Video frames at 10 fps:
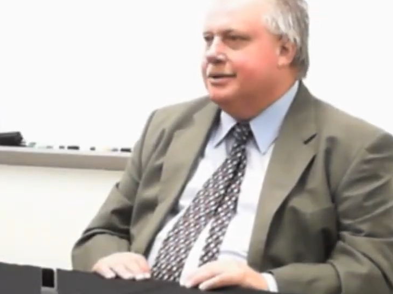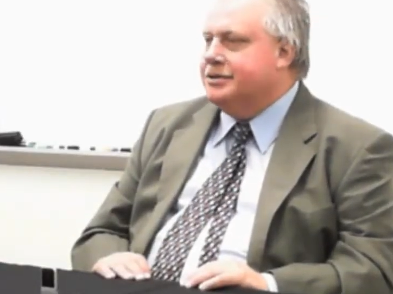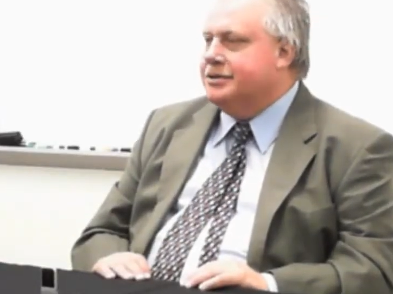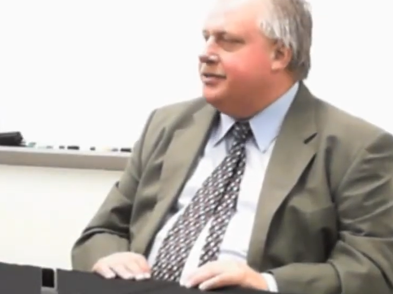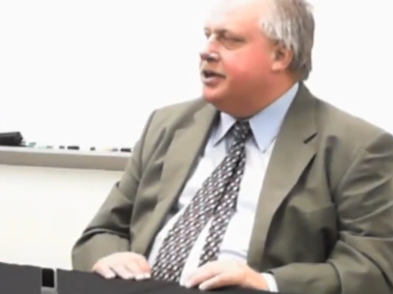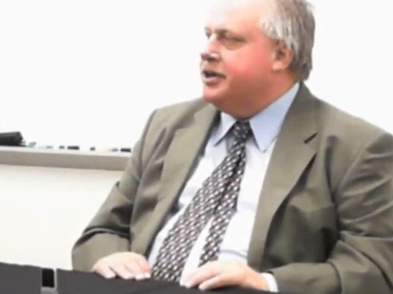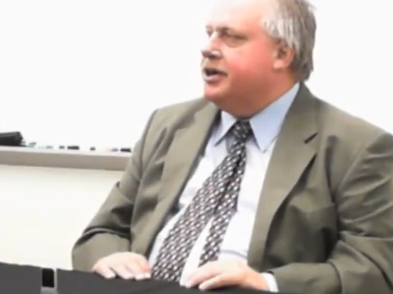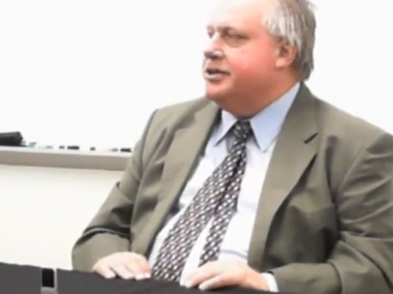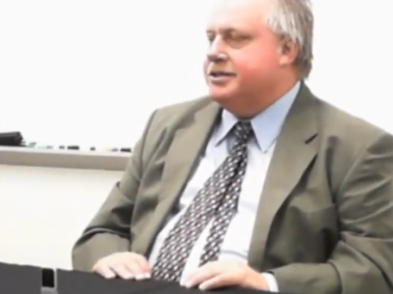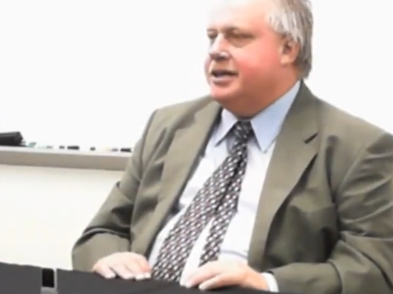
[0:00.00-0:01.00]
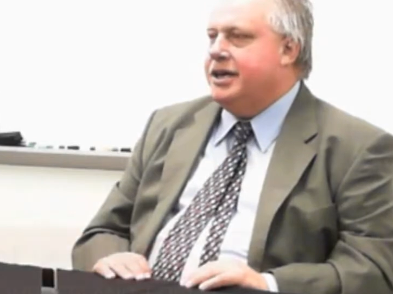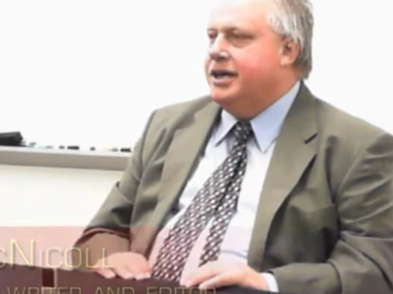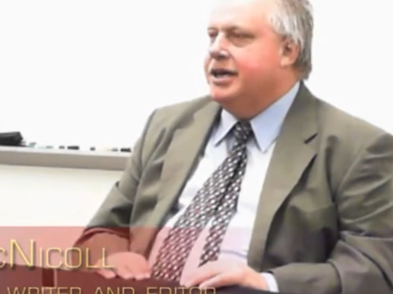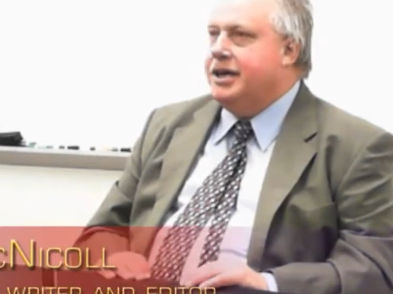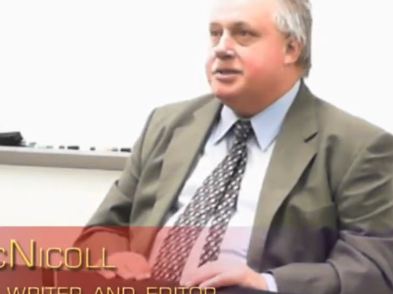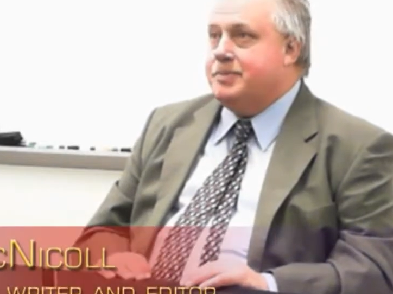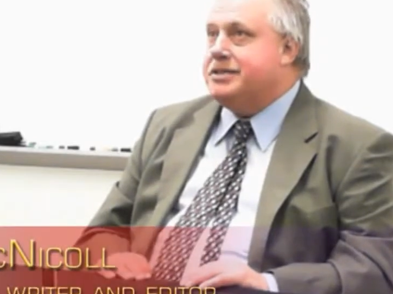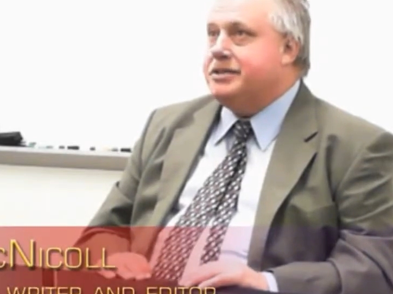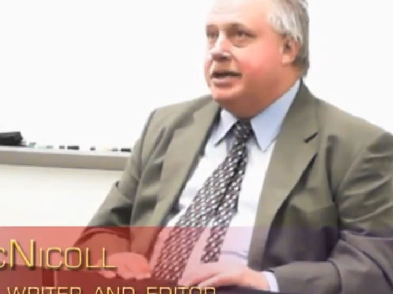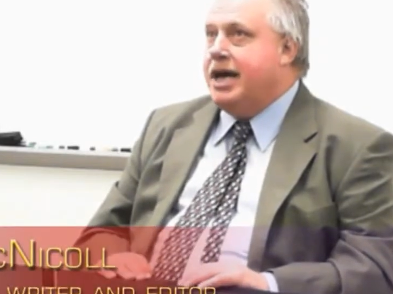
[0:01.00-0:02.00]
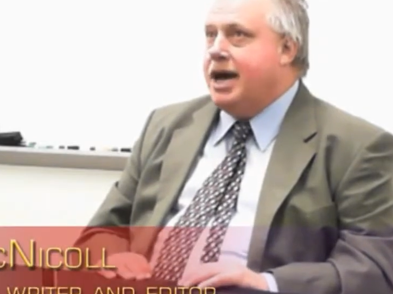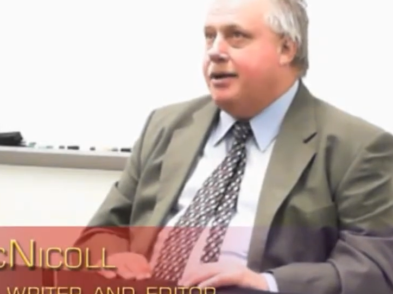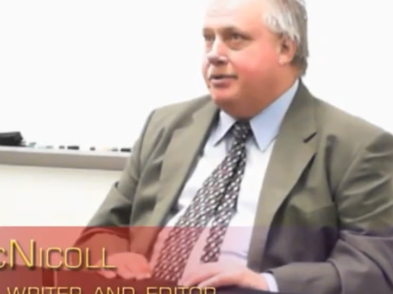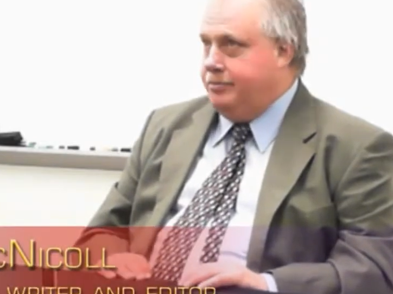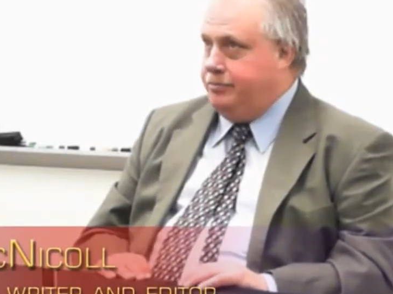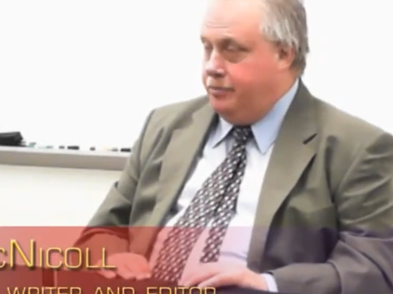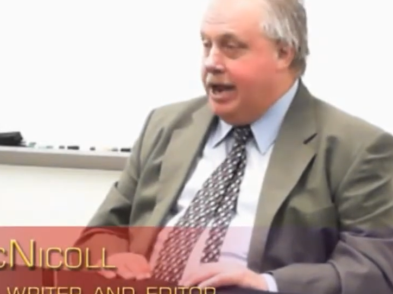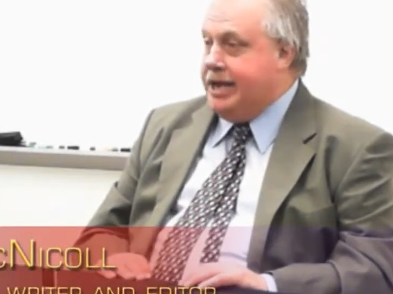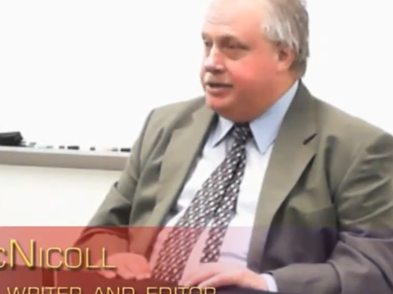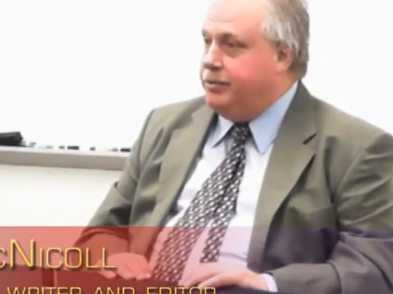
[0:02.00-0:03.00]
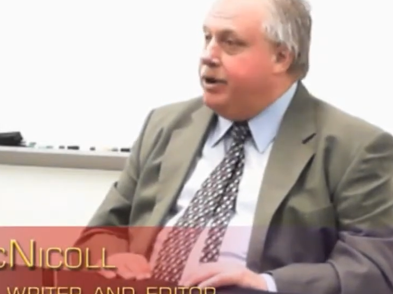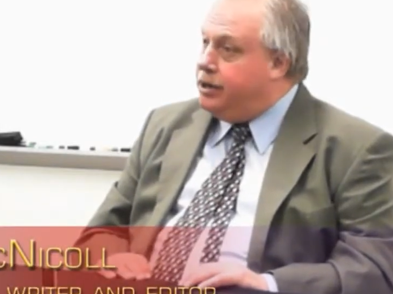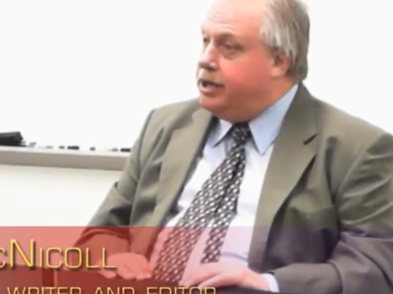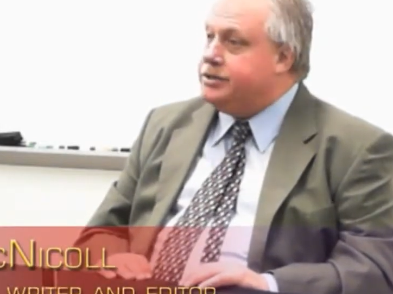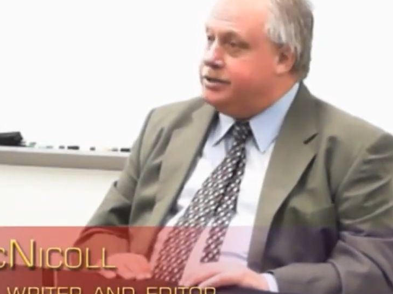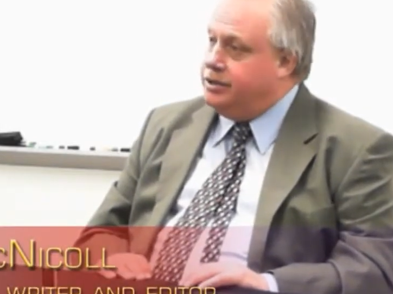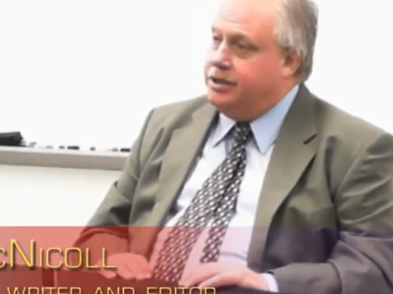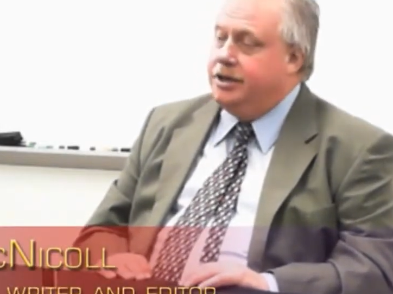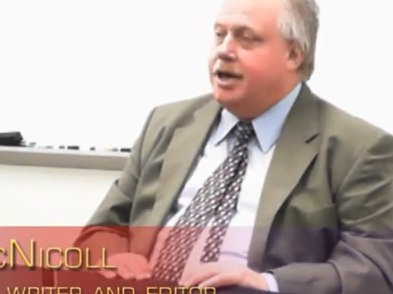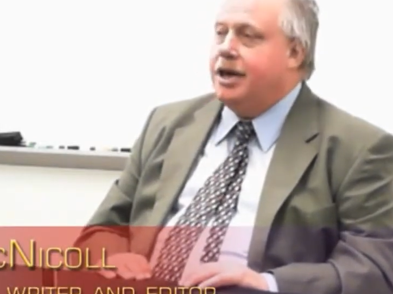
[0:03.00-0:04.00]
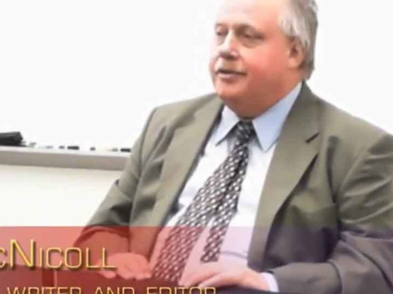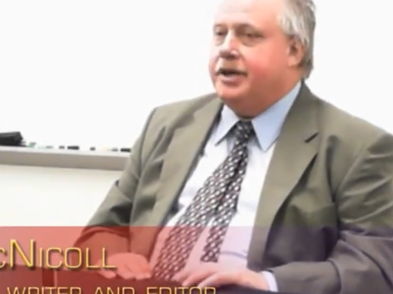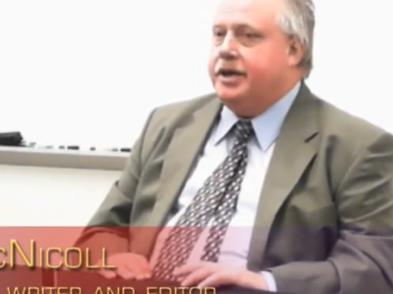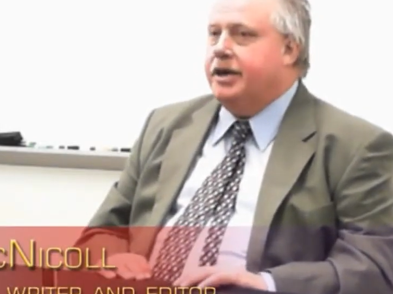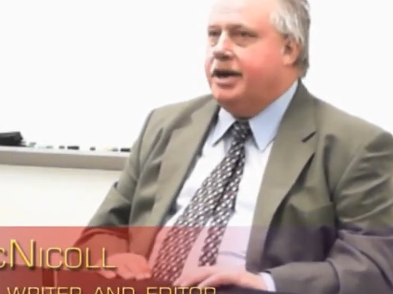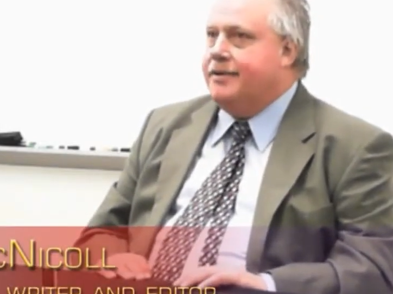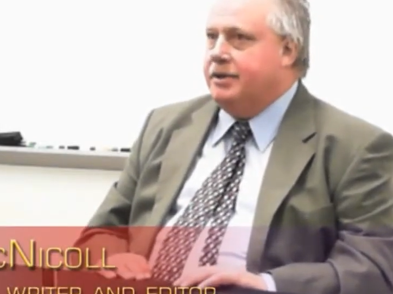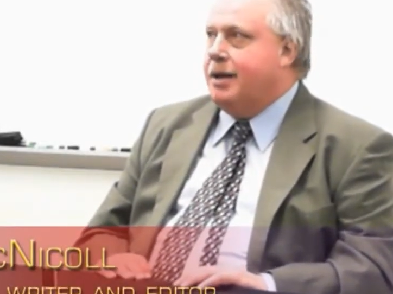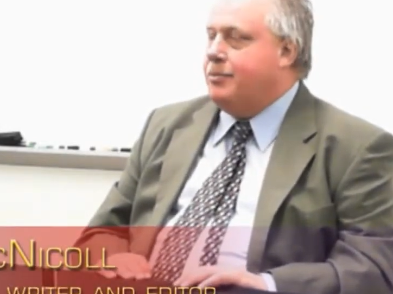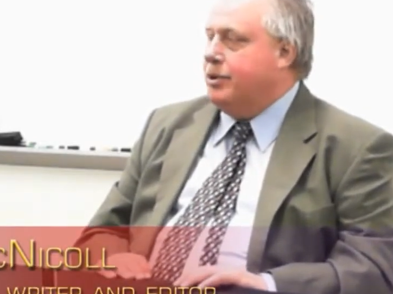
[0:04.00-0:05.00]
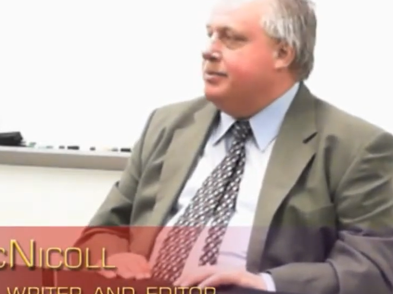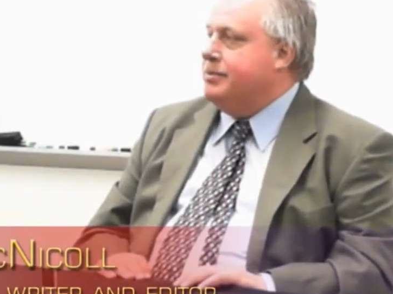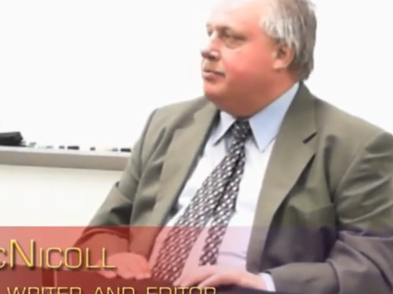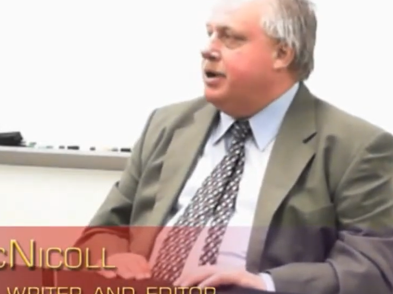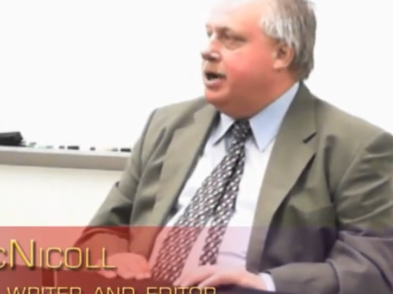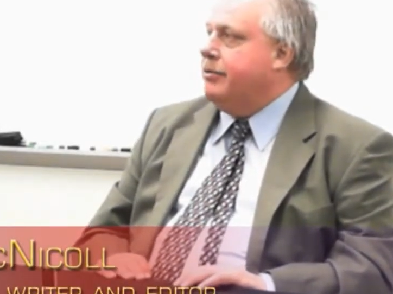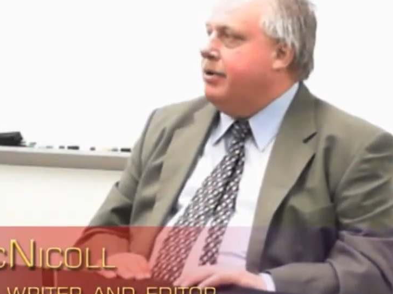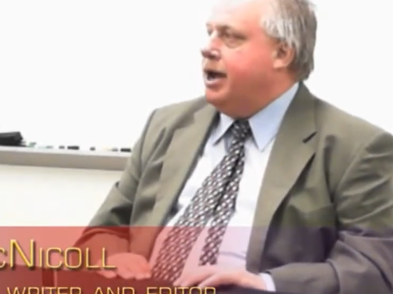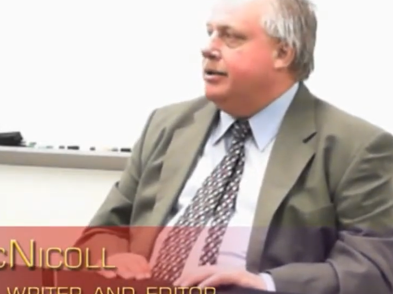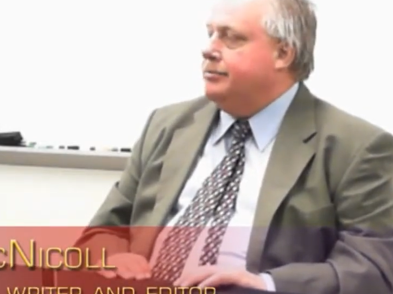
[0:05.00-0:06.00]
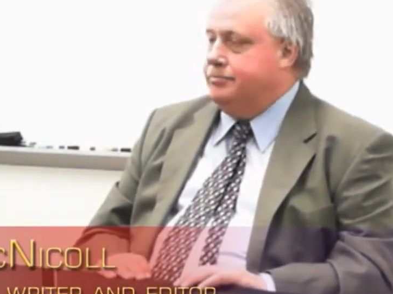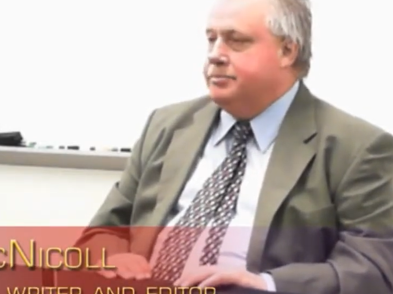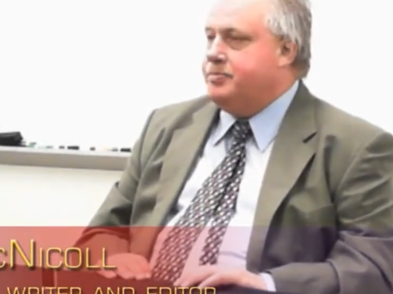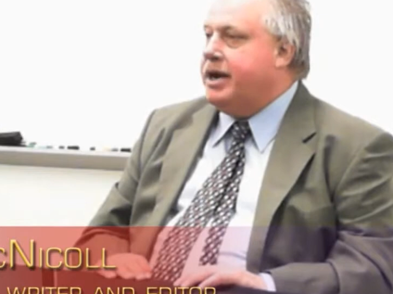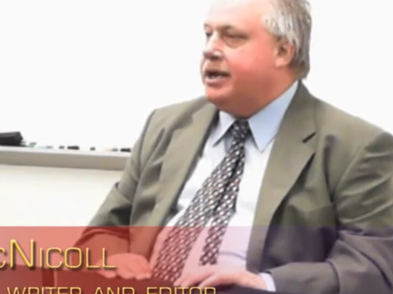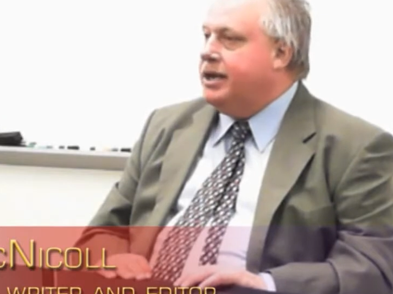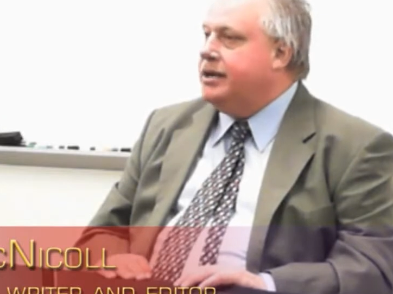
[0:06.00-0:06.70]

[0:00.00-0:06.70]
So I think you're going to see, and especially now with the raised awareness, I don't think you're going to have a lot more people running around spreading it.